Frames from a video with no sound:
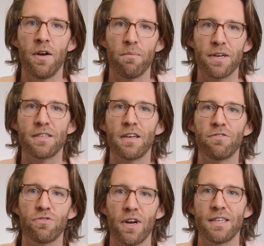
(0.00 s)
But a
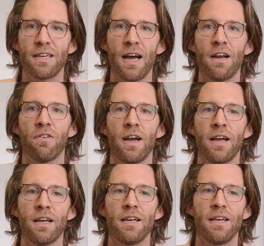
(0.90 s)
self-directed
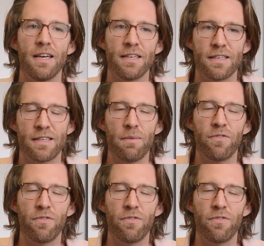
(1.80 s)
IRA is a type